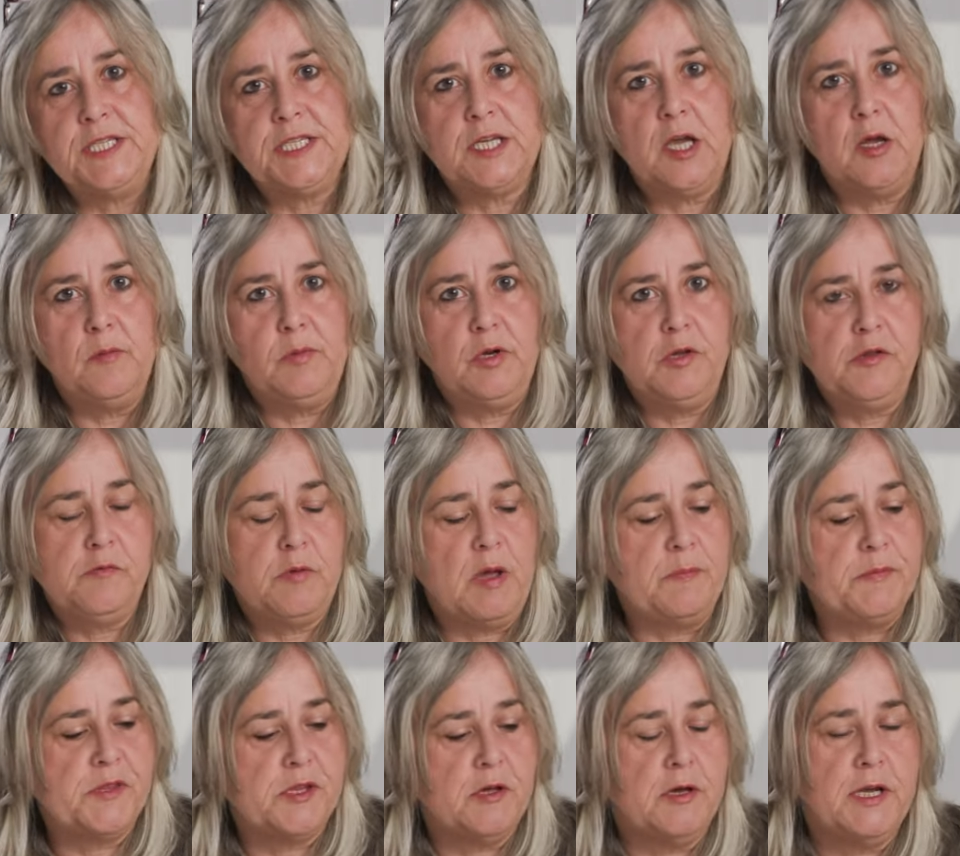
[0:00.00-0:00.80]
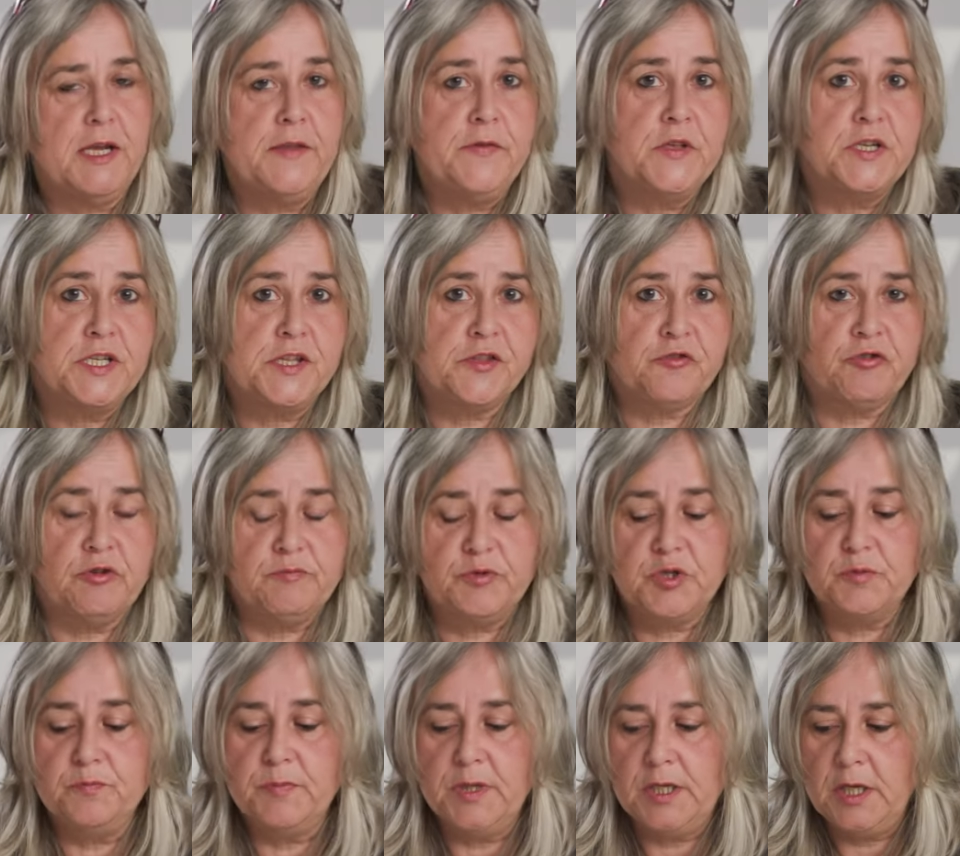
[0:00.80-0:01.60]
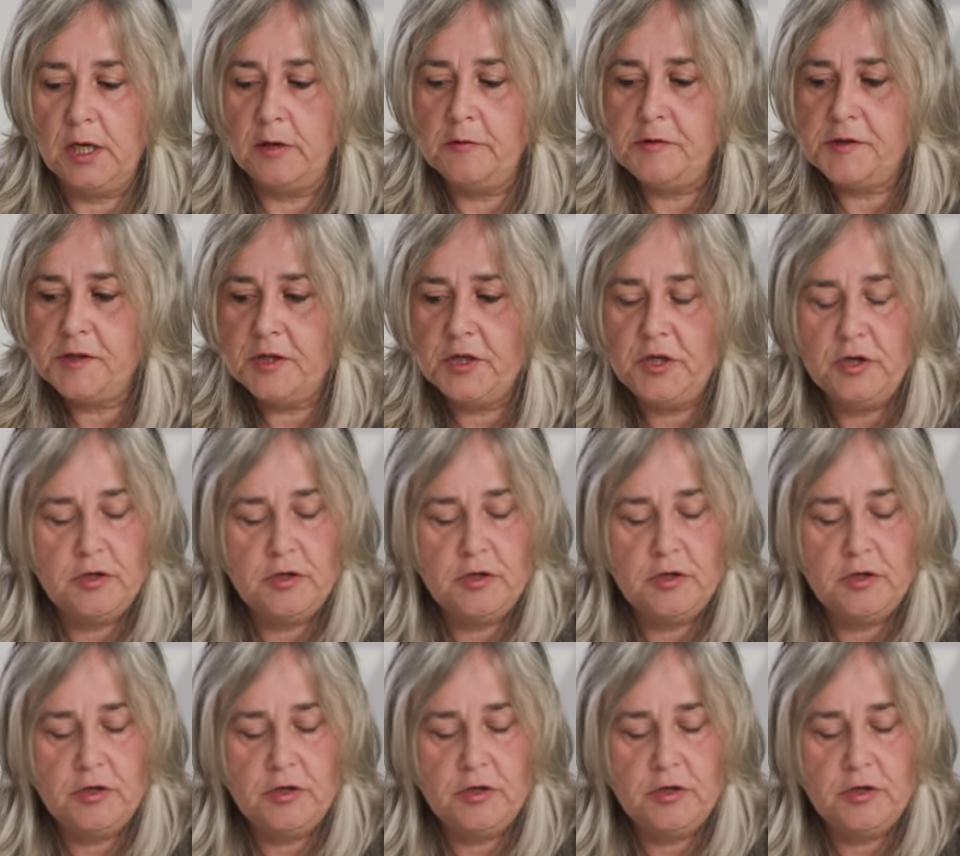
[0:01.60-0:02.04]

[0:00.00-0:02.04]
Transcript: IndigoBlu's website in the description below so